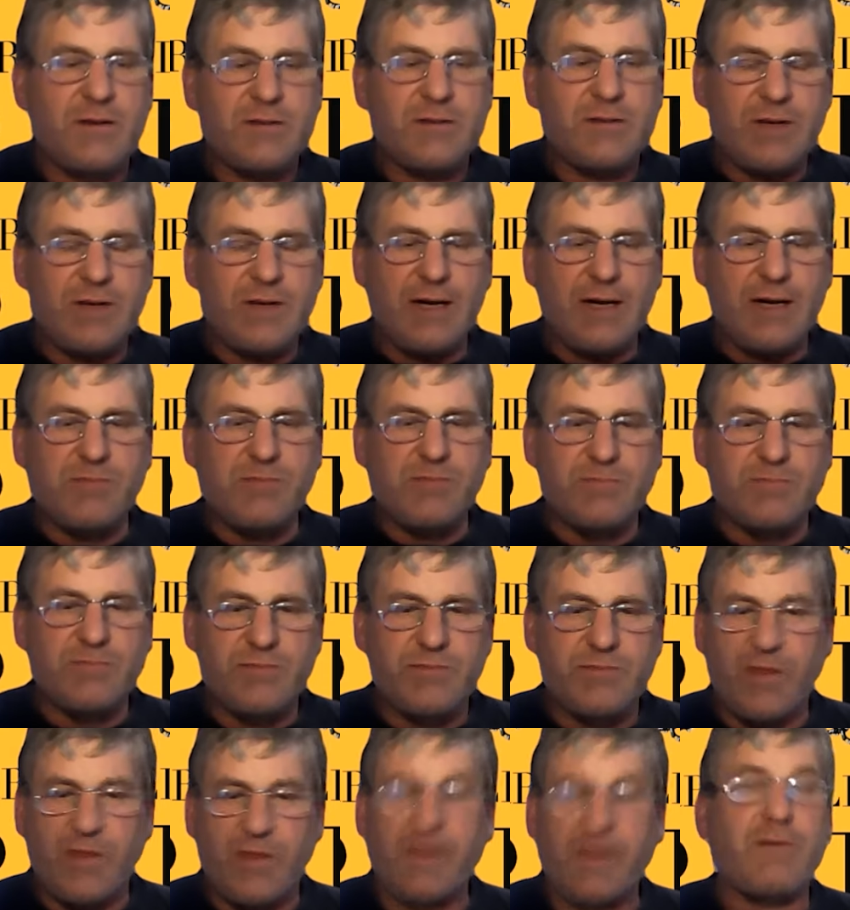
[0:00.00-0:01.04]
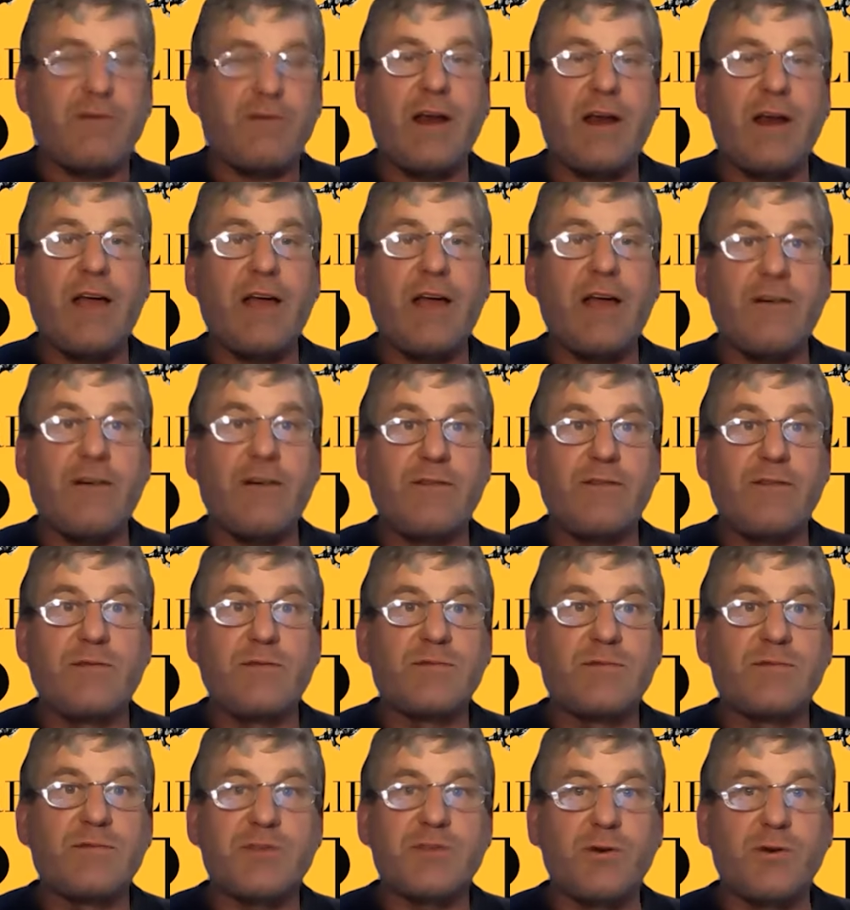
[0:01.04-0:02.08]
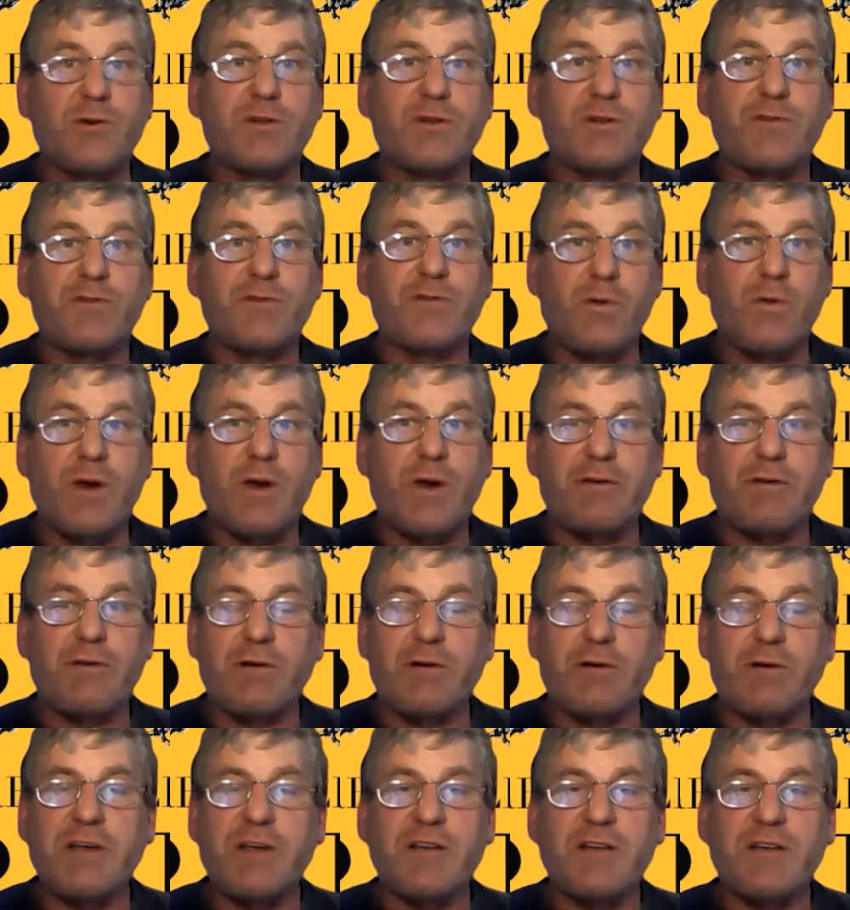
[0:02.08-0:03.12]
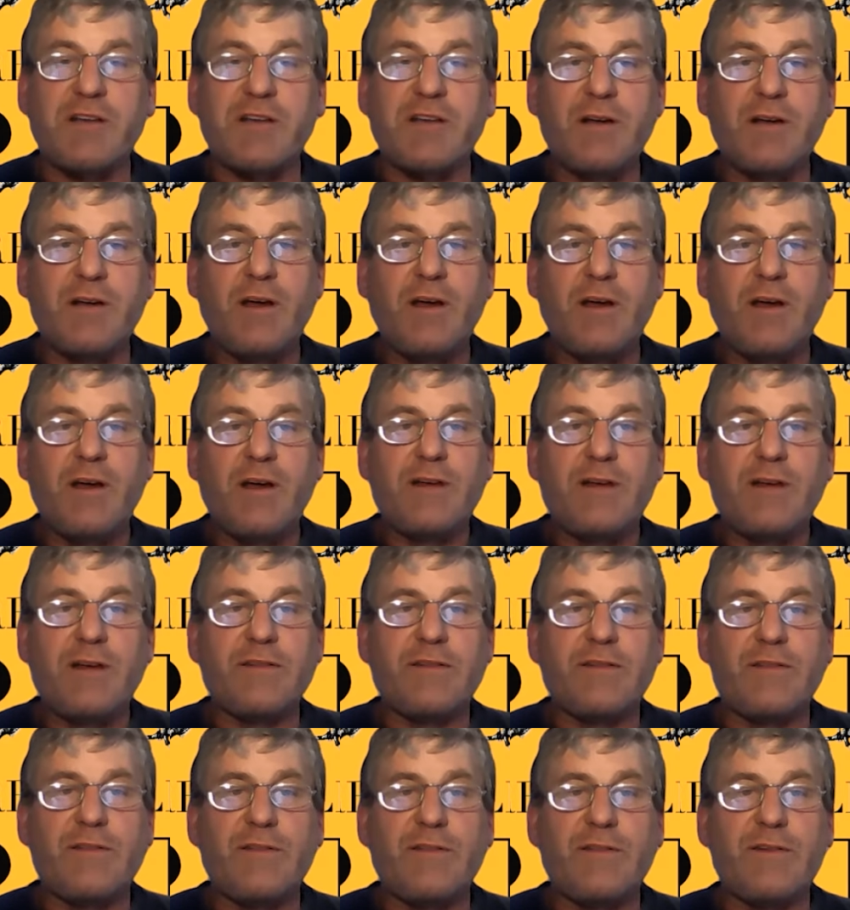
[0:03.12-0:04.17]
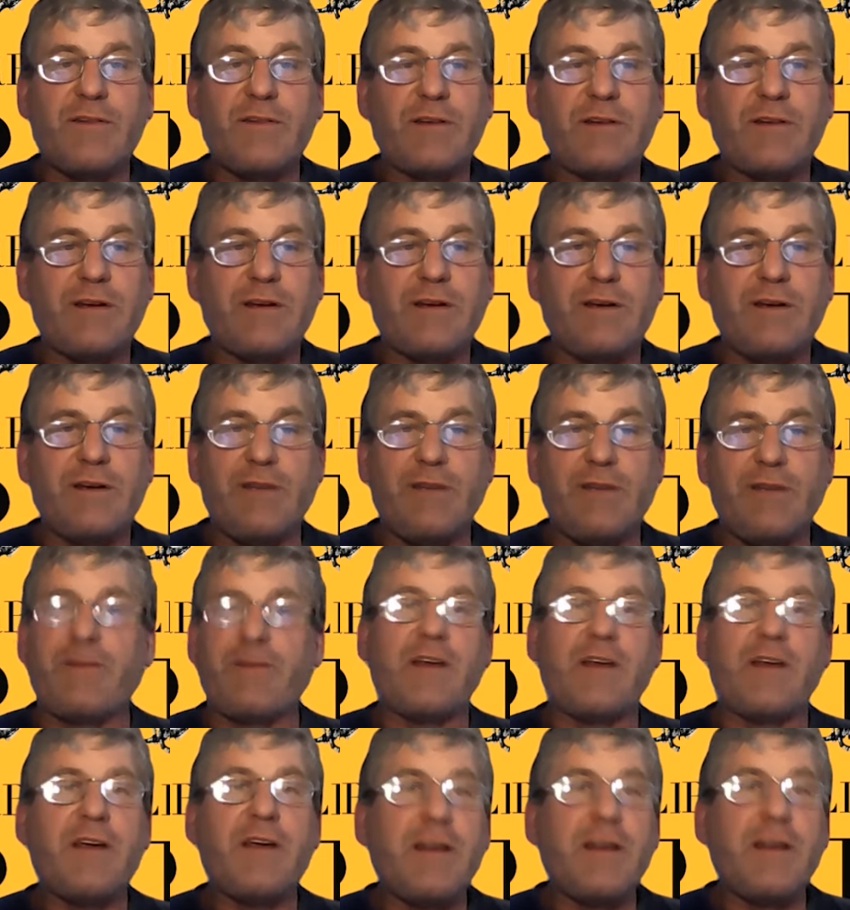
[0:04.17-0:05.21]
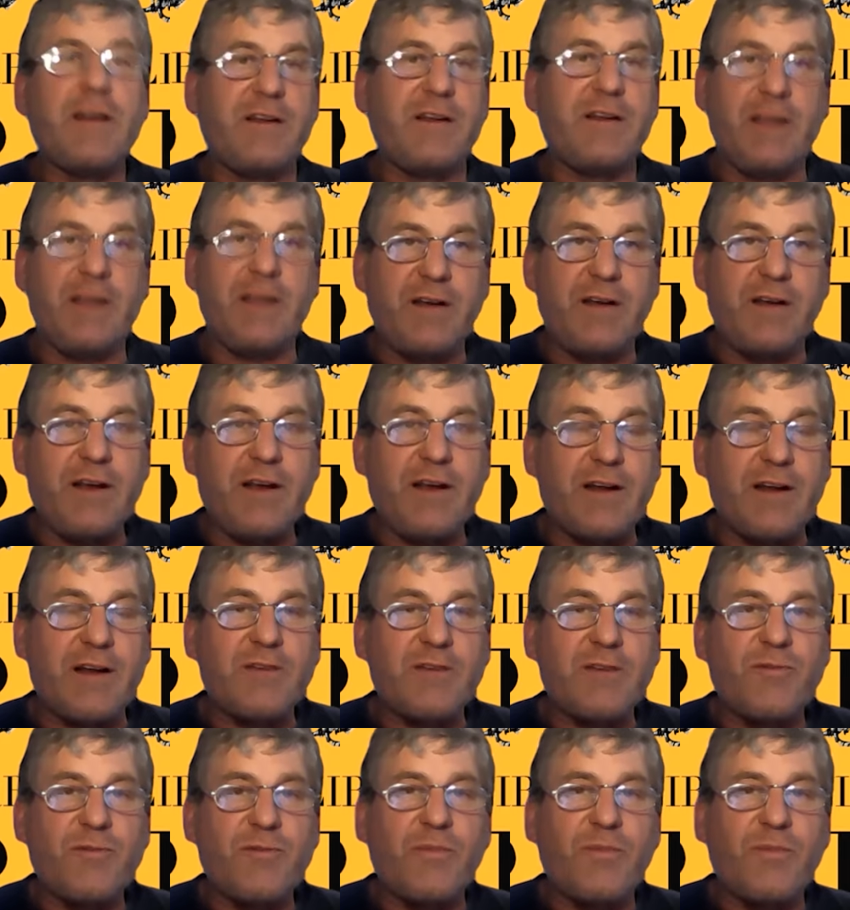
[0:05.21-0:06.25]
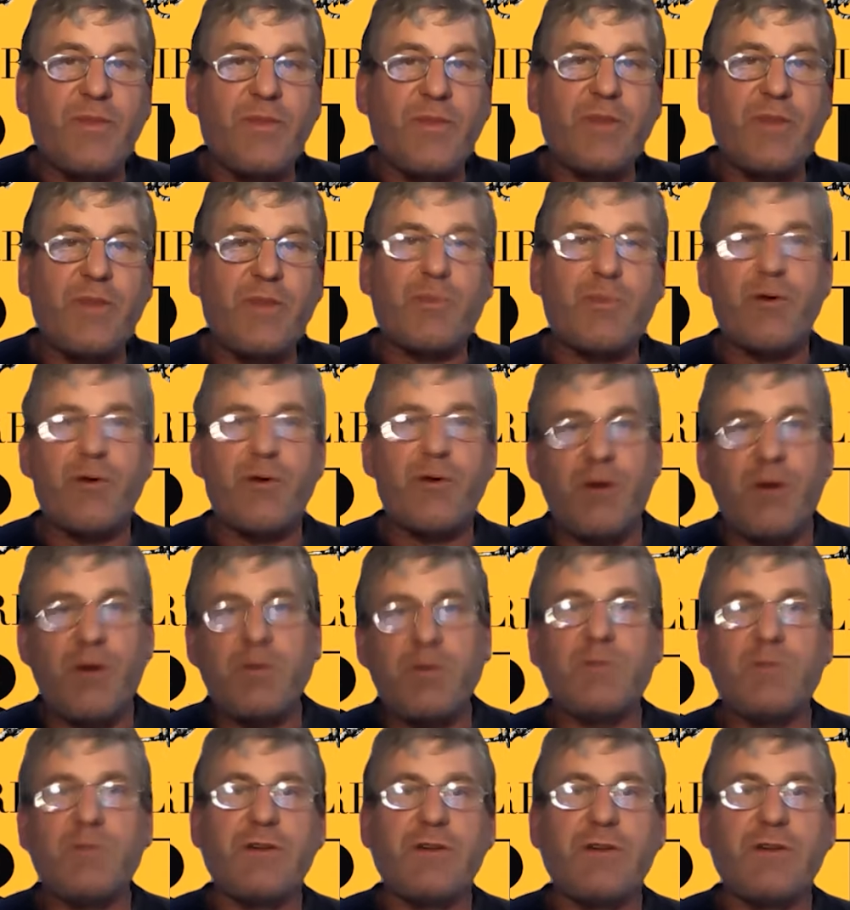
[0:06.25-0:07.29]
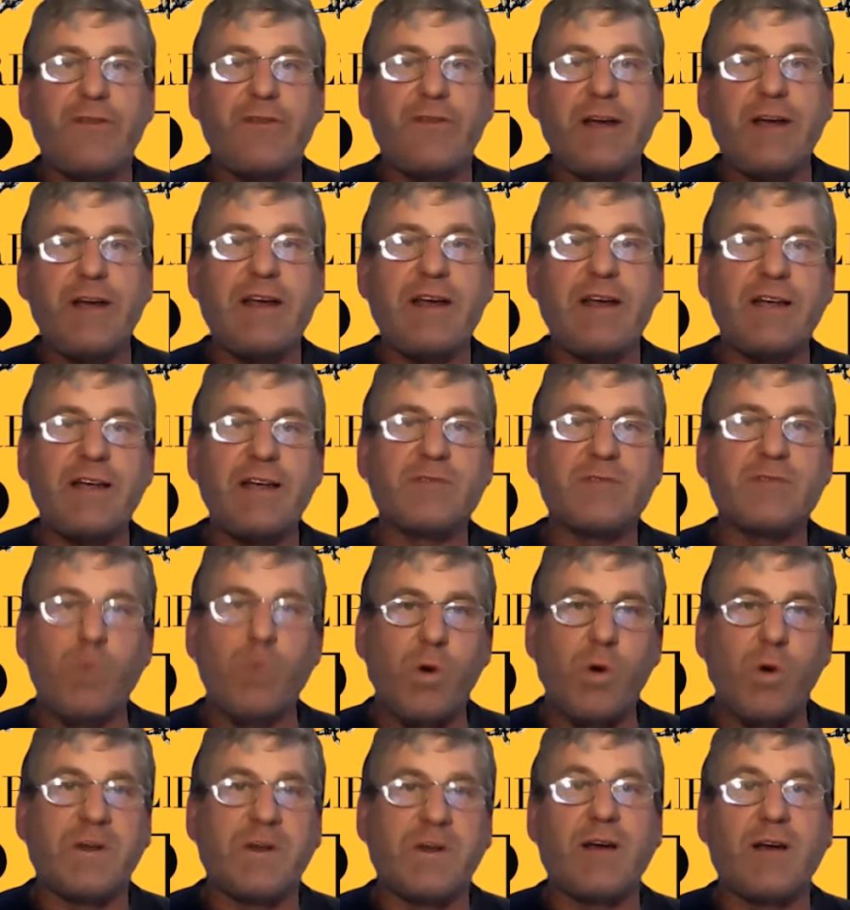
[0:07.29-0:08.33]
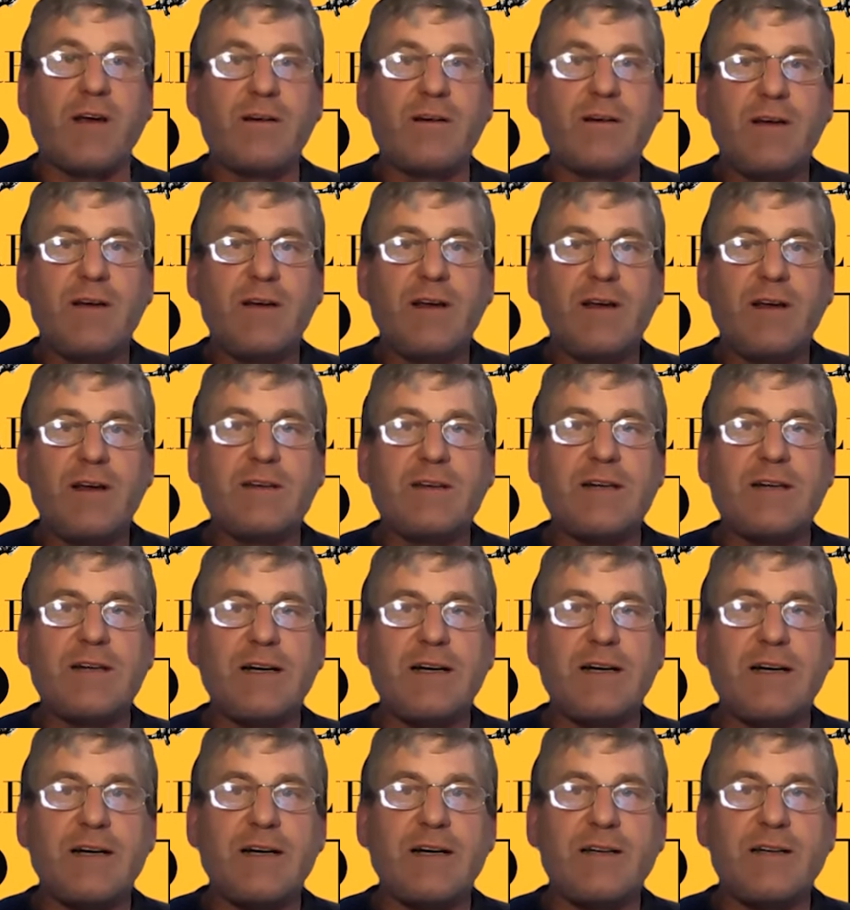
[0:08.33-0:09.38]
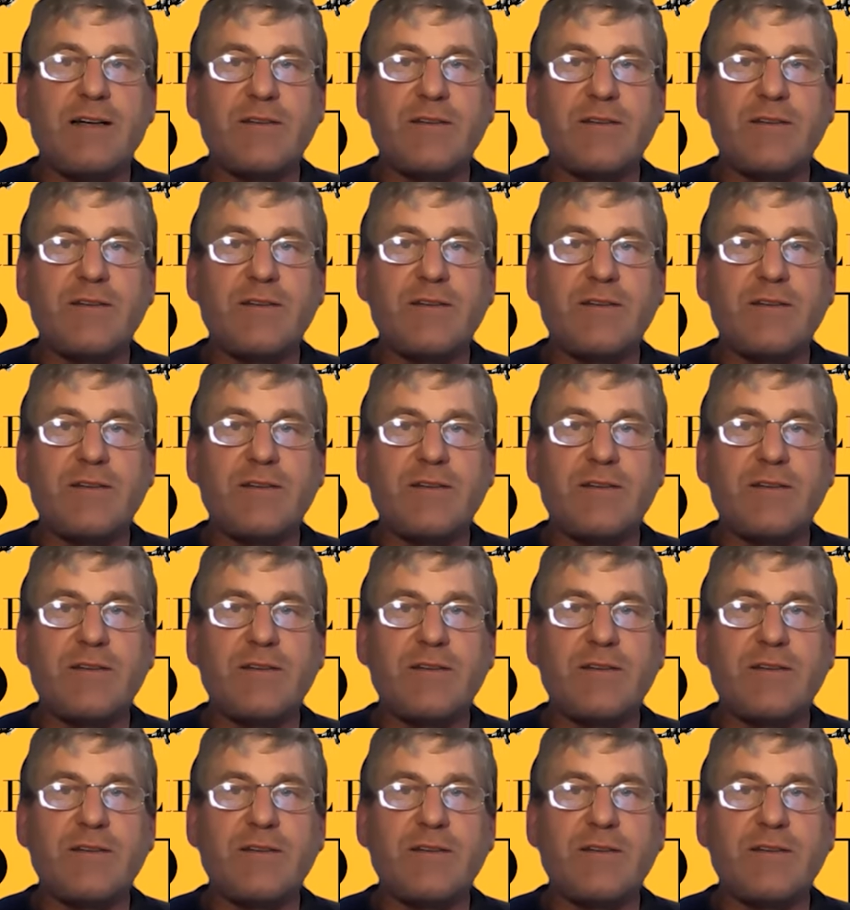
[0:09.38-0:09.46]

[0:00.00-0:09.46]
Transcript: um, that they've run out of stores for whatever reason, if they need it, they need it. The problem with feeding is water. Uh,